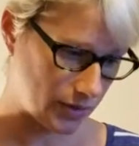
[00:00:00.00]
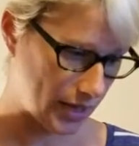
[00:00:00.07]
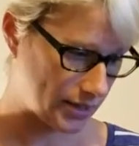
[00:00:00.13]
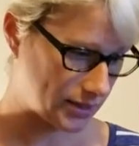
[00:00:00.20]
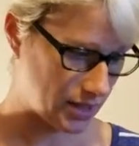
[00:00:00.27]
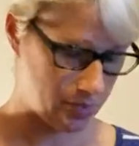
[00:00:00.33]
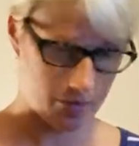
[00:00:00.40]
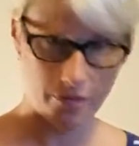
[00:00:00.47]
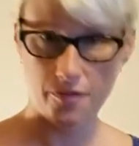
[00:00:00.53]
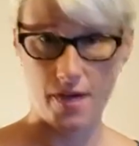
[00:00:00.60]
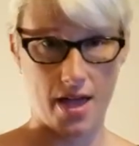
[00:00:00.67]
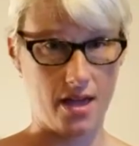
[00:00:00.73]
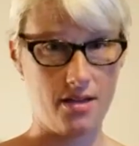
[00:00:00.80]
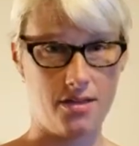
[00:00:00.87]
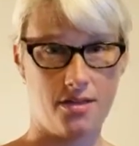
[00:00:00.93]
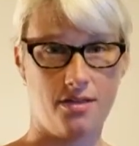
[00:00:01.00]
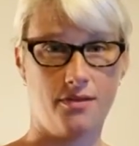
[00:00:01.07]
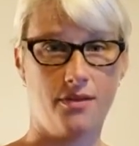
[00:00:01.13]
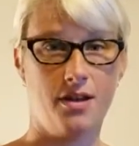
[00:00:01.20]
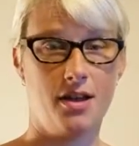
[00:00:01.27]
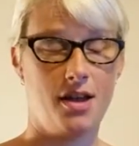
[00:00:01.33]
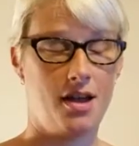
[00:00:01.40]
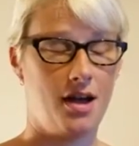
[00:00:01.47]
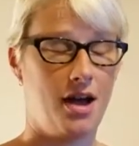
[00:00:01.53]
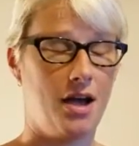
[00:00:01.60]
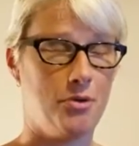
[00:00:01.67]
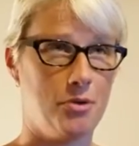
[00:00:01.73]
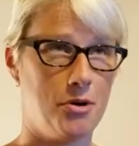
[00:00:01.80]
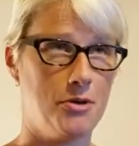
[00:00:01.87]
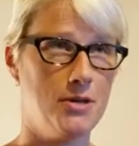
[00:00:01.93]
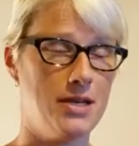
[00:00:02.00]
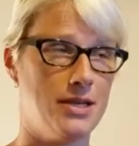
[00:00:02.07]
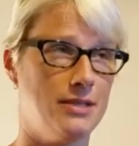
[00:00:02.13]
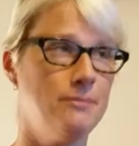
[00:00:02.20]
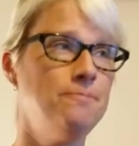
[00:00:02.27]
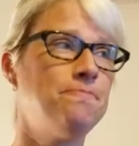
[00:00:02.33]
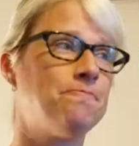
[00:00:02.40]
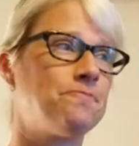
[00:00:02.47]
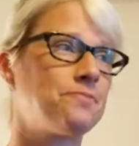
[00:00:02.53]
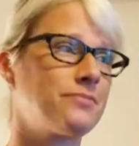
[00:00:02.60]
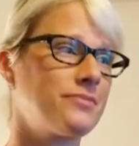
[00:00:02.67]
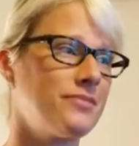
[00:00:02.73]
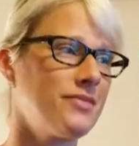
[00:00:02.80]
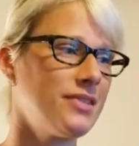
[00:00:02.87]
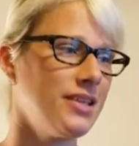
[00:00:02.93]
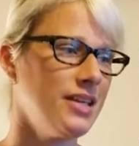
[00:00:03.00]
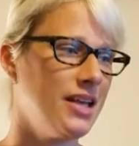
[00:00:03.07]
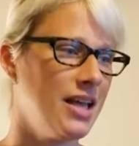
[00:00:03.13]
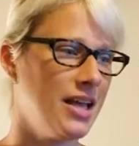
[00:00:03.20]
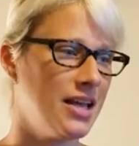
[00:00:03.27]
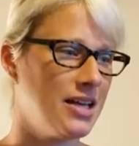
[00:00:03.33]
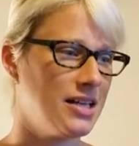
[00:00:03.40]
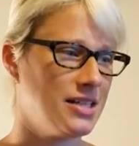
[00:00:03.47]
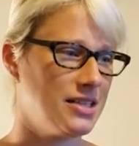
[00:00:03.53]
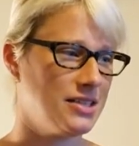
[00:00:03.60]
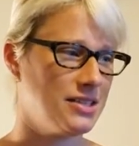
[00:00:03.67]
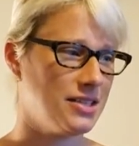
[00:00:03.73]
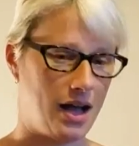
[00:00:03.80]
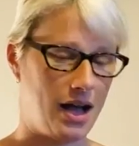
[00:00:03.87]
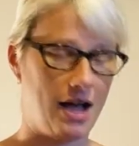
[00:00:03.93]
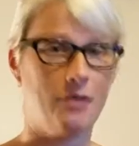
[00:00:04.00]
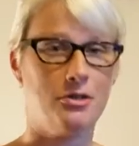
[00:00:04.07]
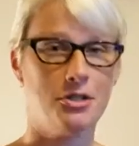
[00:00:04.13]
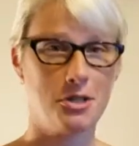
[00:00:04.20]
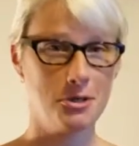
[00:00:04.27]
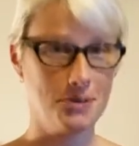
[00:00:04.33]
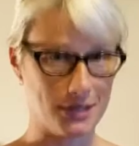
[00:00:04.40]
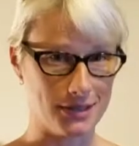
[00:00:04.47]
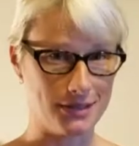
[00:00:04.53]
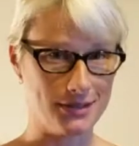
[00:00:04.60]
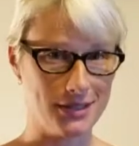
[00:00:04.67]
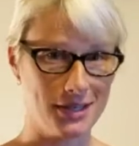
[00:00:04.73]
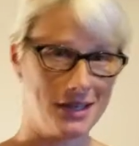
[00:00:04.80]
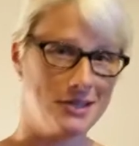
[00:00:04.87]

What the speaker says: leap of faith. I wrote in and I was chosen.